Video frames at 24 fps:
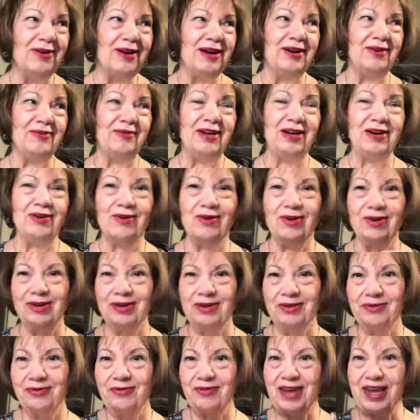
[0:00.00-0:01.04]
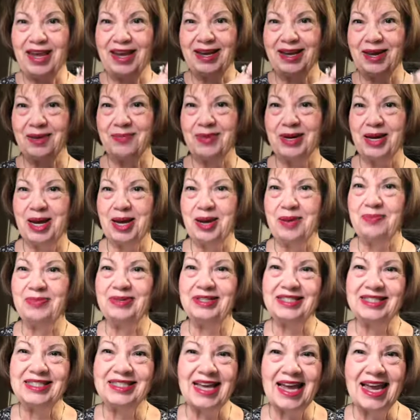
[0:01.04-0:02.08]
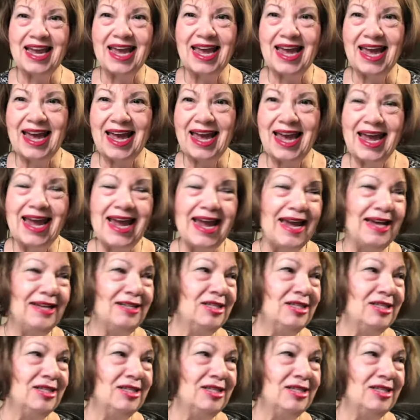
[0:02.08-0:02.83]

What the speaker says: I don't hear her little feet coming up to say hey.